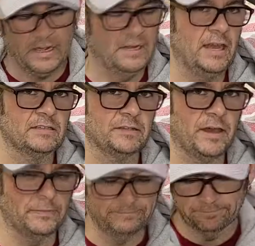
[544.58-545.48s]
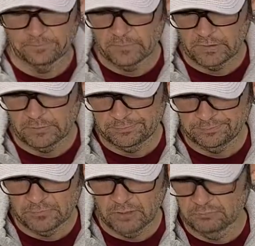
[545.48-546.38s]
kind of has that
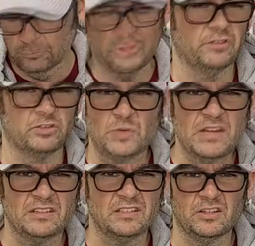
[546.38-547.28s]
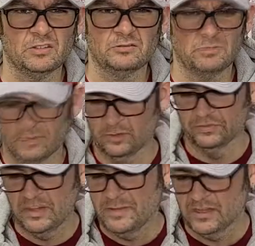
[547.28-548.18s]
with the sweetness and the and the
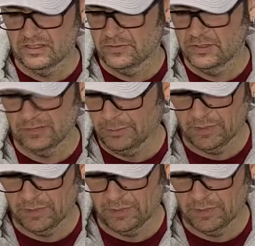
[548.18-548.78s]
flimminess of it. I'm